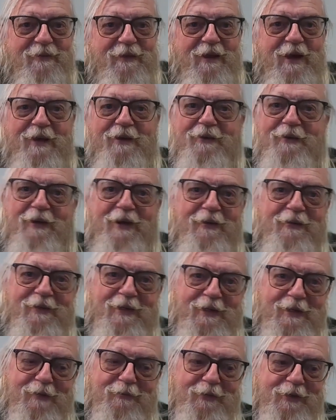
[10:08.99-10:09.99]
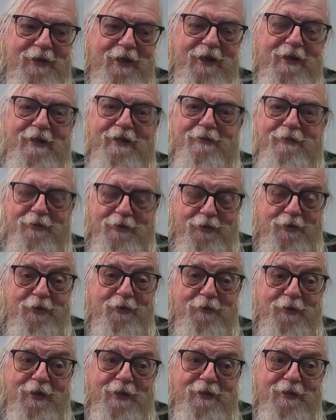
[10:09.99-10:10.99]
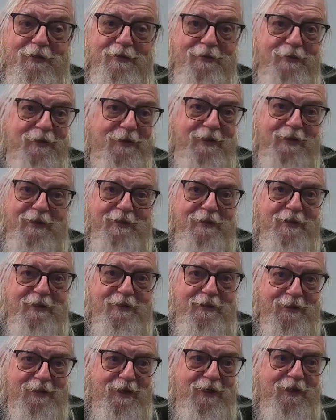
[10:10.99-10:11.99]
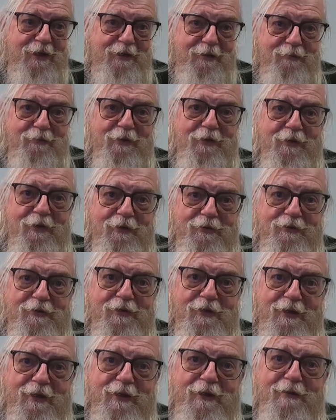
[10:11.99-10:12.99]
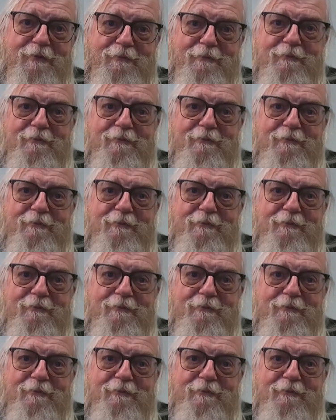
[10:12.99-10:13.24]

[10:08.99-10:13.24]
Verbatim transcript: I don't know how it ended up. The guy that was going to re-enlist and he didn't. He got out because of that.